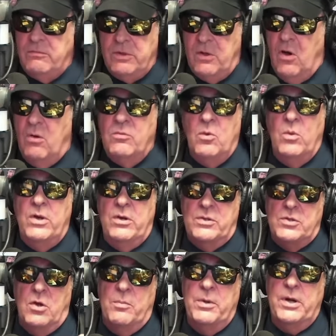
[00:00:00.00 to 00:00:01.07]
The windows
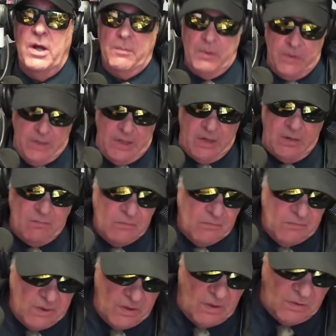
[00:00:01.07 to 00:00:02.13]
open up and they're,
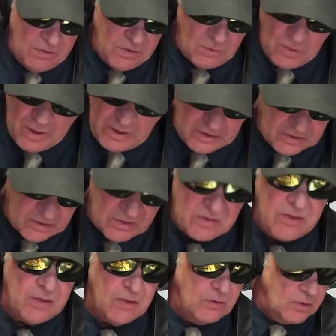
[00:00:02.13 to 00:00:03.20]
you know, you're ready to look.
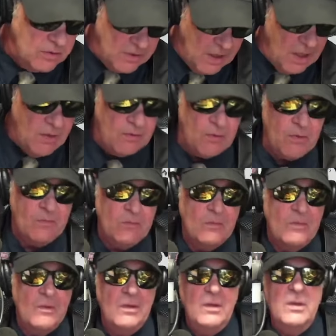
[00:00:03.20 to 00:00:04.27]
You can look down or
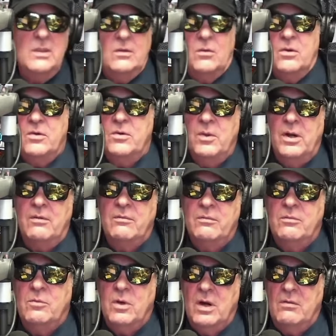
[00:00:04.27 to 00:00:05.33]
do whatever.
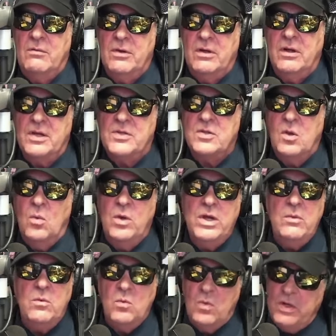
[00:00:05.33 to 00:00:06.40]
You know, jump if you want,
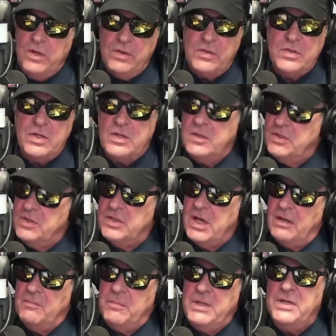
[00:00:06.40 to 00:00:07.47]
right? We used to
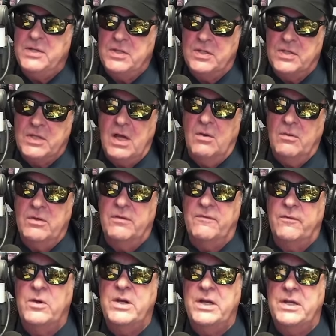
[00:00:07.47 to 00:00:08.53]
set pizzas out to
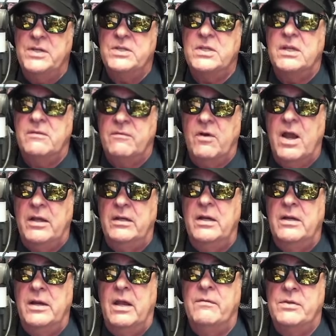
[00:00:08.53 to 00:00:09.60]
freeze at Franklin and
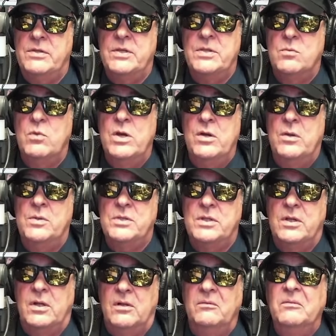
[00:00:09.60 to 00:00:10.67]
Davis's
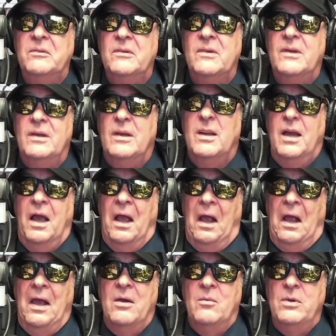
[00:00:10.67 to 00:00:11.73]
windowsill.
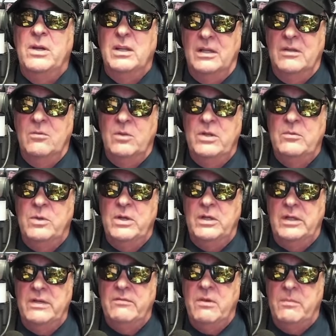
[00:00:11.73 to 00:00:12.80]
And we'd
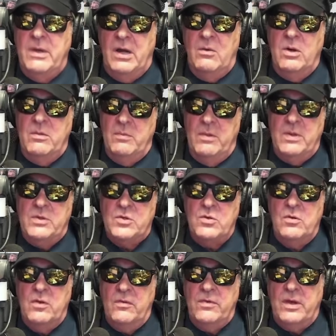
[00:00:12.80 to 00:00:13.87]
leave them there. We'd make sure
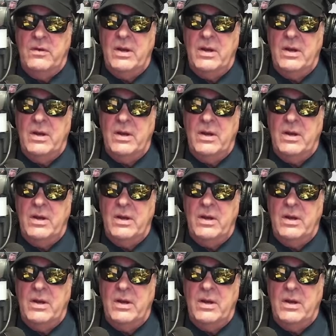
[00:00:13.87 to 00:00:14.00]
that they're...